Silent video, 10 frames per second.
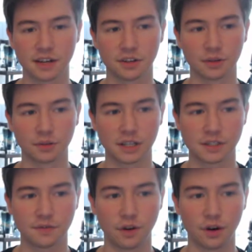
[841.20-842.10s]
the
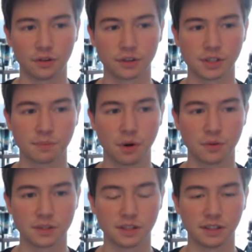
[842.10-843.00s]
Great's father,
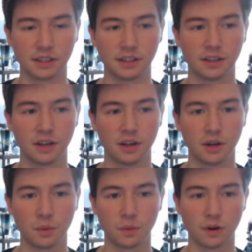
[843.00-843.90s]
supposedly
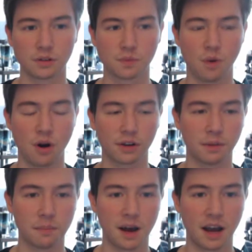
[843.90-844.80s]
was
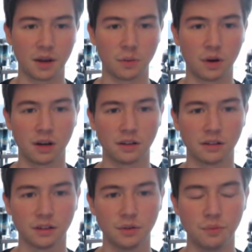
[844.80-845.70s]
walking by
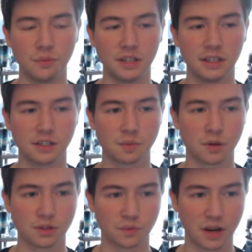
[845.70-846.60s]
while Eumenes
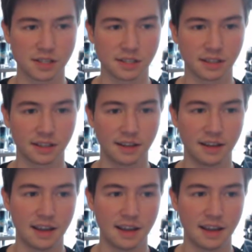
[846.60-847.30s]
was wrestling,